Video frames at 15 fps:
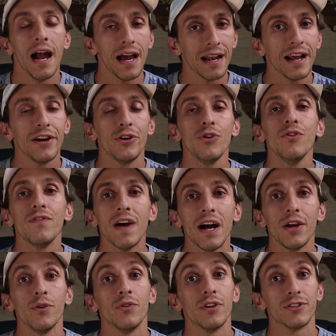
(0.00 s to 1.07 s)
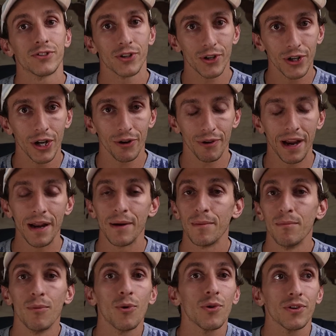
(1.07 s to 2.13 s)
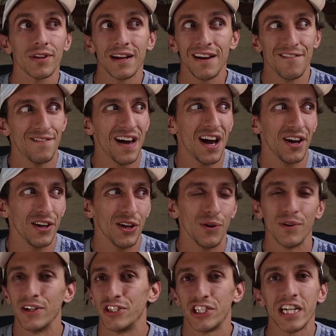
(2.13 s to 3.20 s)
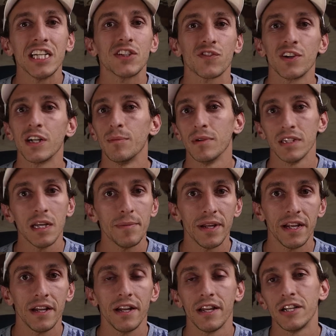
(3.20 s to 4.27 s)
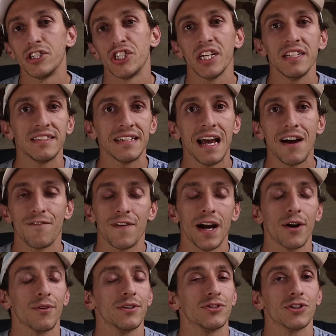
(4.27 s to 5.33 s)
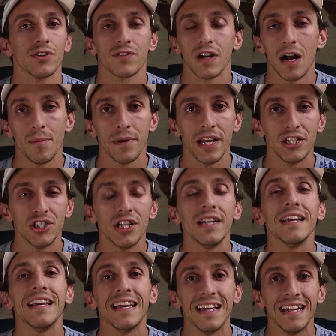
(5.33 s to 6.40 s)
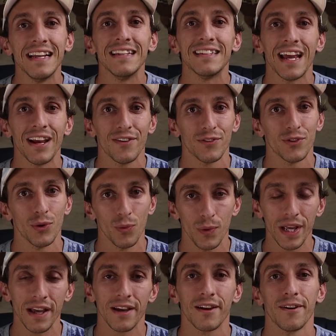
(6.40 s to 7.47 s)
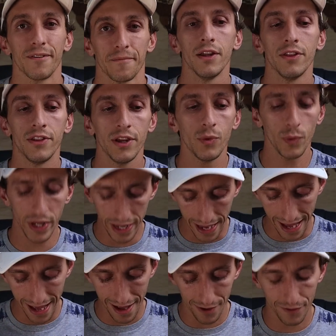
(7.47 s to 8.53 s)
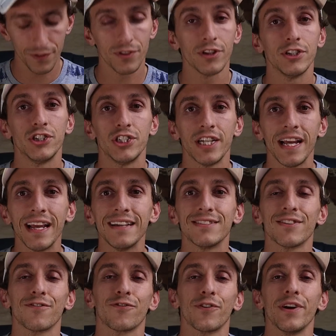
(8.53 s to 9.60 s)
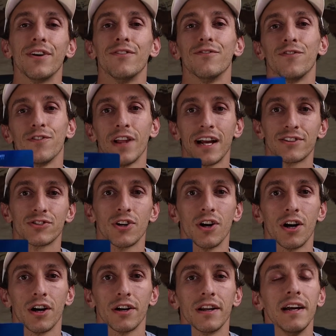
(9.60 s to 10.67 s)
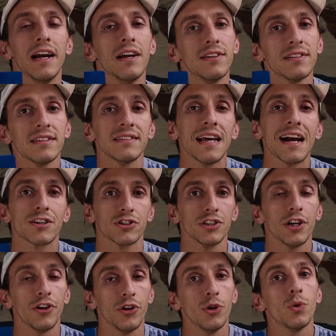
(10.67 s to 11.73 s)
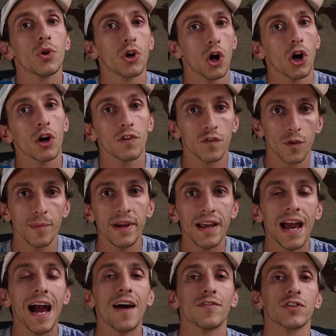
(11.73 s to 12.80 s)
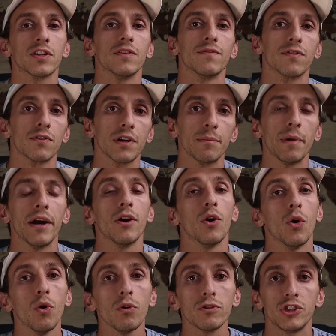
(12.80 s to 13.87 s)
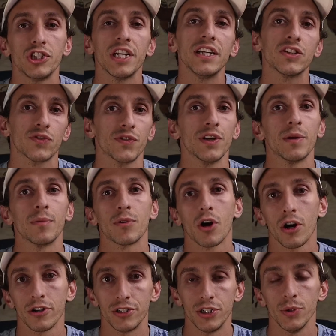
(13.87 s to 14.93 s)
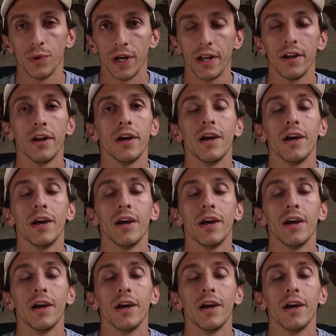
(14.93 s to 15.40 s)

And I do value this earning rate more than I value a Chase Freedom Limited and a Chase Sapphire Reserve combination any day of the week. Then we have the Chase Freedom Flex card. This is actually a new card for me after converting my old Chase Freedom card to it.